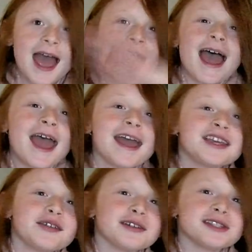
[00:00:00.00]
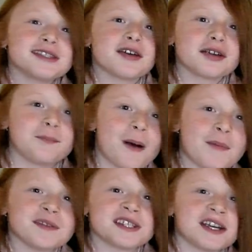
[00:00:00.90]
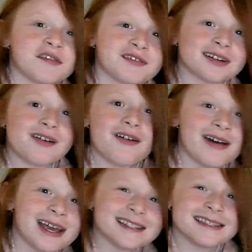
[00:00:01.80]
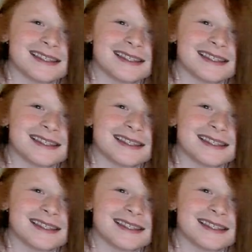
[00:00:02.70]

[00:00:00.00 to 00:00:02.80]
Hey, you can sell your bubbles here for coins.